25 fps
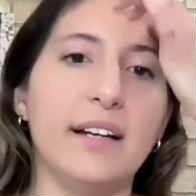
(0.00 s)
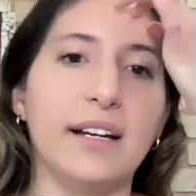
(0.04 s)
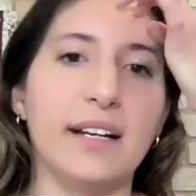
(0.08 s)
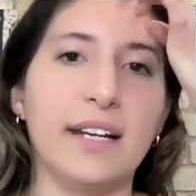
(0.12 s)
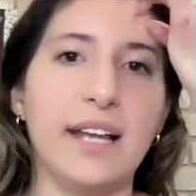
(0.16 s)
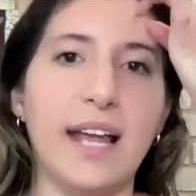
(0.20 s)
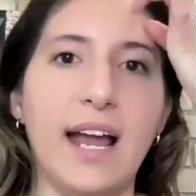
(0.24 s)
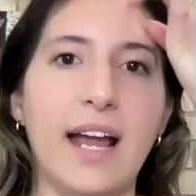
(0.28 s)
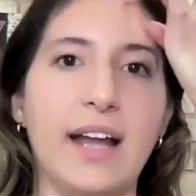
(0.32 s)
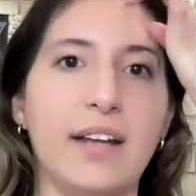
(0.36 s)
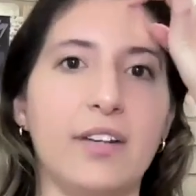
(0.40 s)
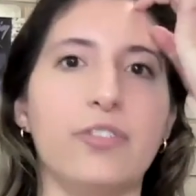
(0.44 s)

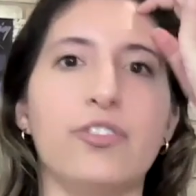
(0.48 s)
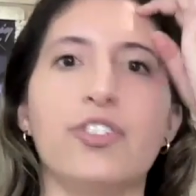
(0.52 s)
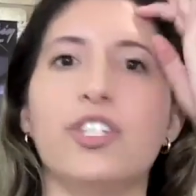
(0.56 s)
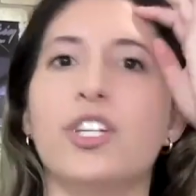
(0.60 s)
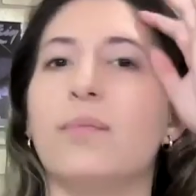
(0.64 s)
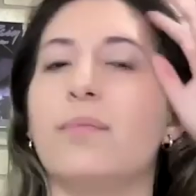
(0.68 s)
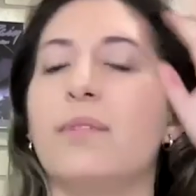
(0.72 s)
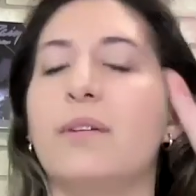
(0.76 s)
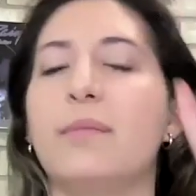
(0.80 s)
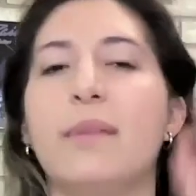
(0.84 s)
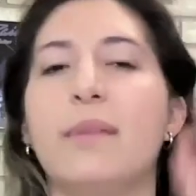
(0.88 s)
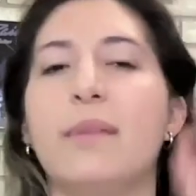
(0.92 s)
Again, you
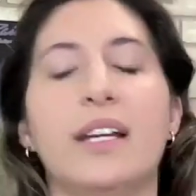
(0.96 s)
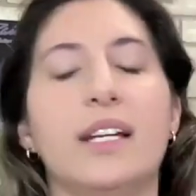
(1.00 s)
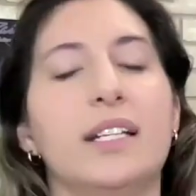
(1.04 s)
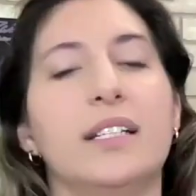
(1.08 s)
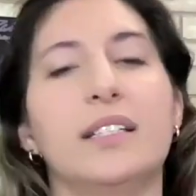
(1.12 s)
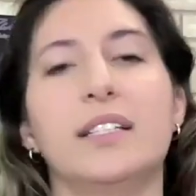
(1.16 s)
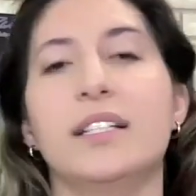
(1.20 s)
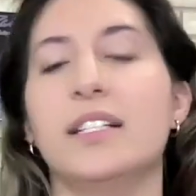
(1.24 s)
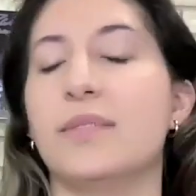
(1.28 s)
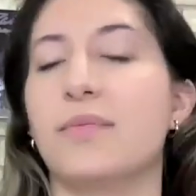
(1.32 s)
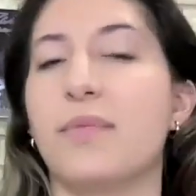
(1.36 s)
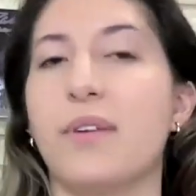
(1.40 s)
should be
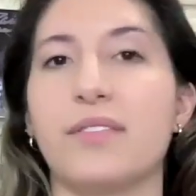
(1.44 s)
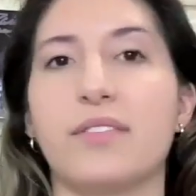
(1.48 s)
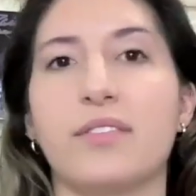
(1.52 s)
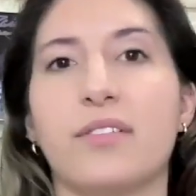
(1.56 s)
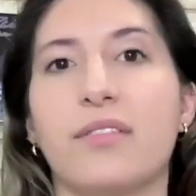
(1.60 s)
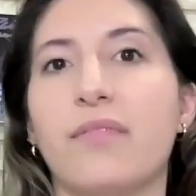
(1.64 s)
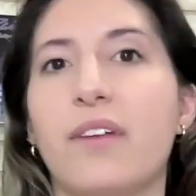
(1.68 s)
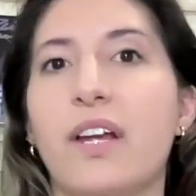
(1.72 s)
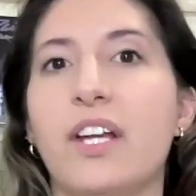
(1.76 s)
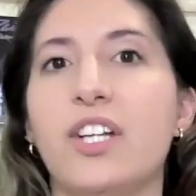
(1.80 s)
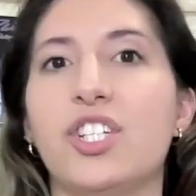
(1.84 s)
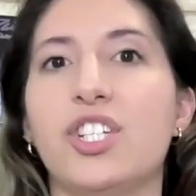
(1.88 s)
making these
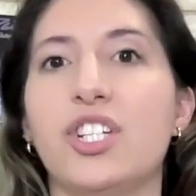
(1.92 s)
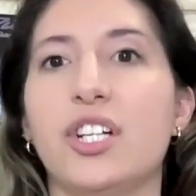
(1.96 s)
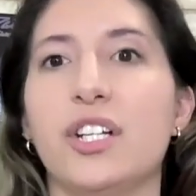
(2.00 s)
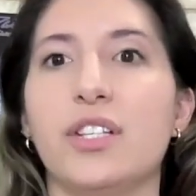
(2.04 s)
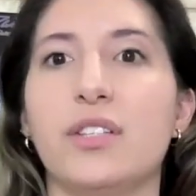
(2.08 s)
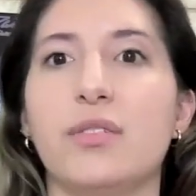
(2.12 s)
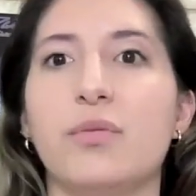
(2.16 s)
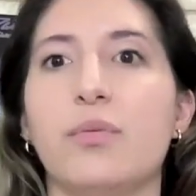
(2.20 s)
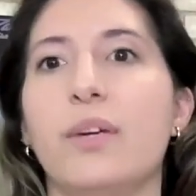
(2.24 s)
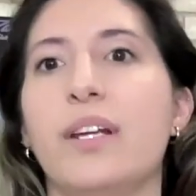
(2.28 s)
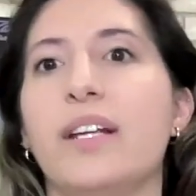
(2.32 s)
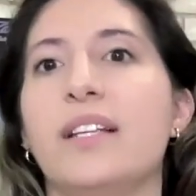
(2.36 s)

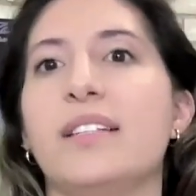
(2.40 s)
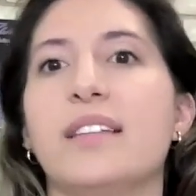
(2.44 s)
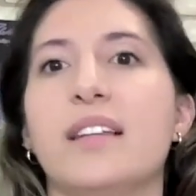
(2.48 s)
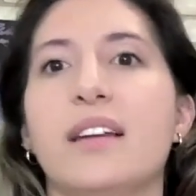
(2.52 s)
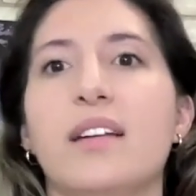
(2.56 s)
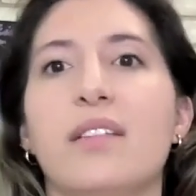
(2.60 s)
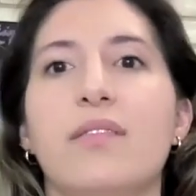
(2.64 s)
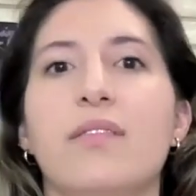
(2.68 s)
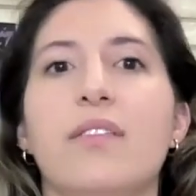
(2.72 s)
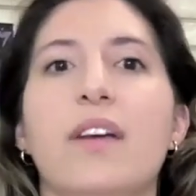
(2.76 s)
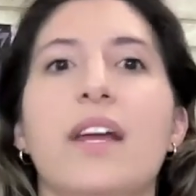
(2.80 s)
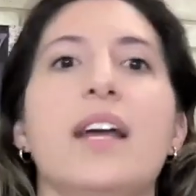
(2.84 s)
reservations weeks
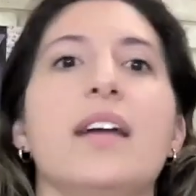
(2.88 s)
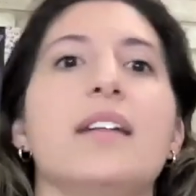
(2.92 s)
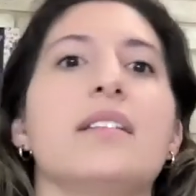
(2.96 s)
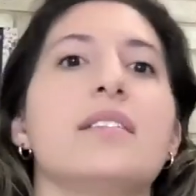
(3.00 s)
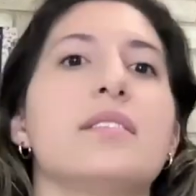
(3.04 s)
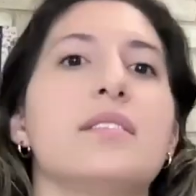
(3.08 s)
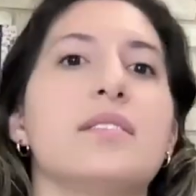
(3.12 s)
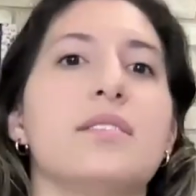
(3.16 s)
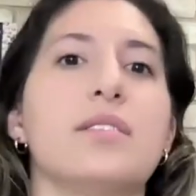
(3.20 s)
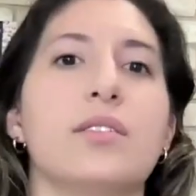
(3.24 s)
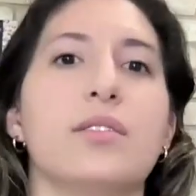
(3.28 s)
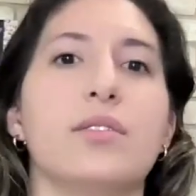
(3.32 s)
in
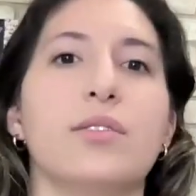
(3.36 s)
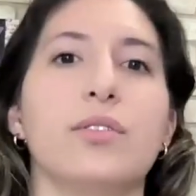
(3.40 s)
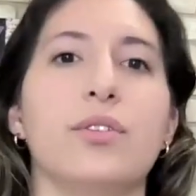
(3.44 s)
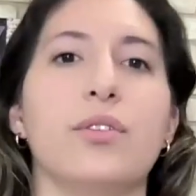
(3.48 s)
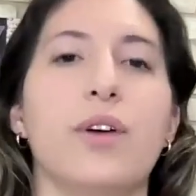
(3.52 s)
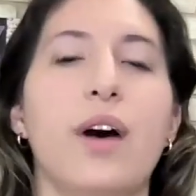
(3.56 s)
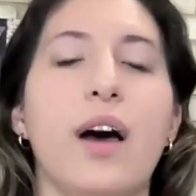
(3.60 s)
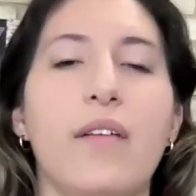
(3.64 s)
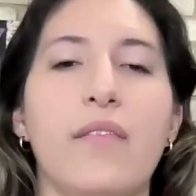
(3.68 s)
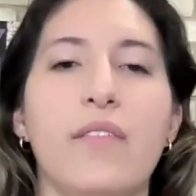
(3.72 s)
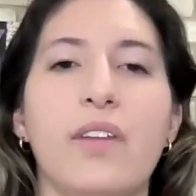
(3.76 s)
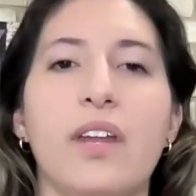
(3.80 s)
advance so
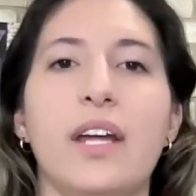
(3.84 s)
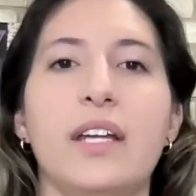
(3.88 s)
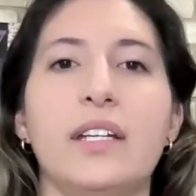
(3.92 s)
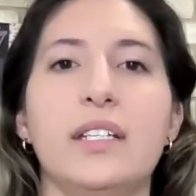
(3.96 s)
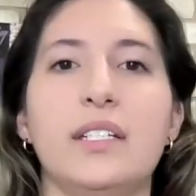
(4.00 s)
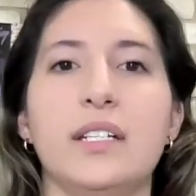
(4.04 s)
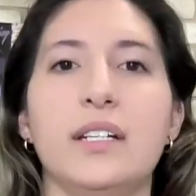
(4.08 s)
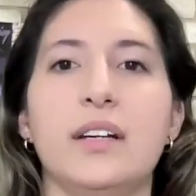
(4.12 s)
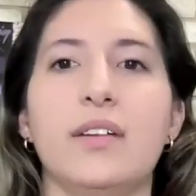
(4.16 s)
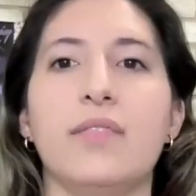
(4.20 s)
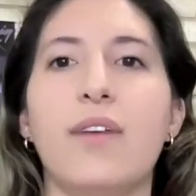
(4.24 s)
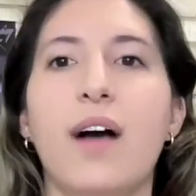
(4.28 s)
you'll have an
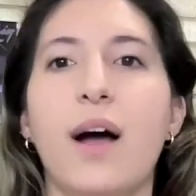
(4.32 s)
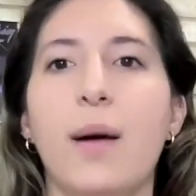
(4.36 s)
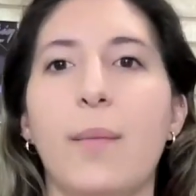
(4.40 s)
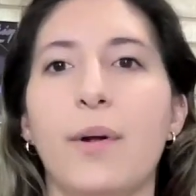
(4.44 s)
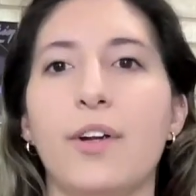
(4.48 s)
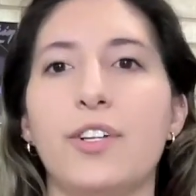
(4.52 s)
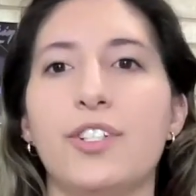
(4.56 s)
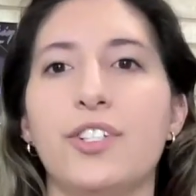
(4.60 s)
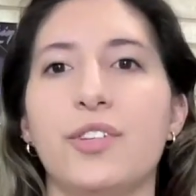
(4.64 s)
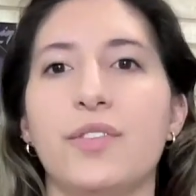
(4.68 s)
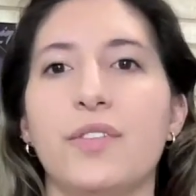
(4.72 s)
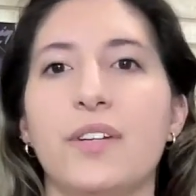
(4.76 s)
idea of how
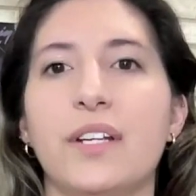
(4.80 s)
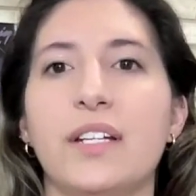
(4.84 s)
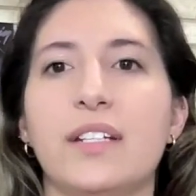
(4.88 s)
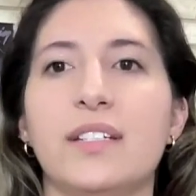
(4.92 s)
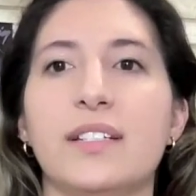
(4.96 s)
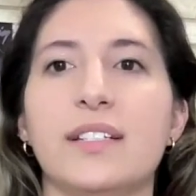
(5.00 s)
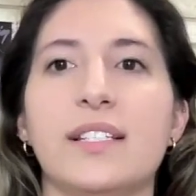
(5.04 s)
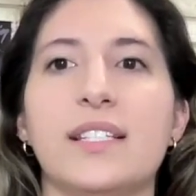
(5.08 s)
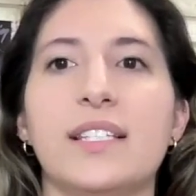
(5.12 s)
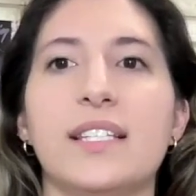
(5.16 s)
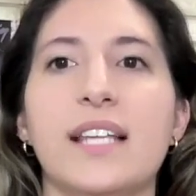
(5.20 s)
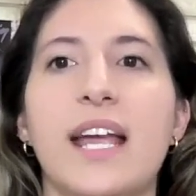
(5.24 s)
much you need
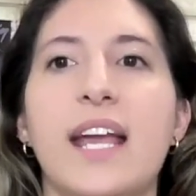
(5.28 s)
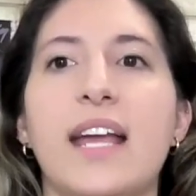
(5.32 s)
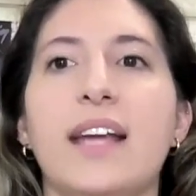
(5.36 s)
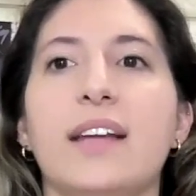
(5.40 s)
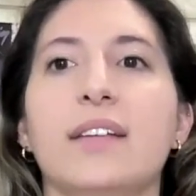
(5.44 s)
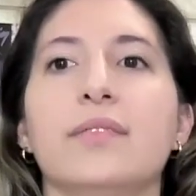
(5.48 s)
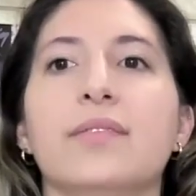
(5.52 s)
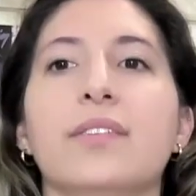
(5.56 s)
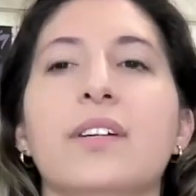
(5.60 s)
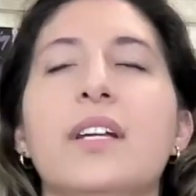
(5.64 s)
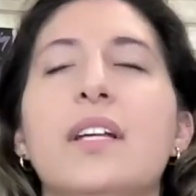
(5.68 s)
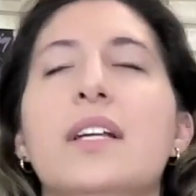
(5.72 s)
to
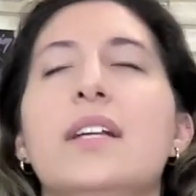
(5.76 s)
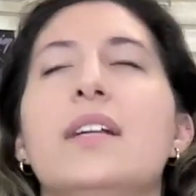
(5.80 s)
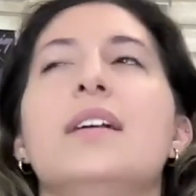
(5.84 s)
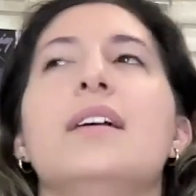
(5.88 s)
save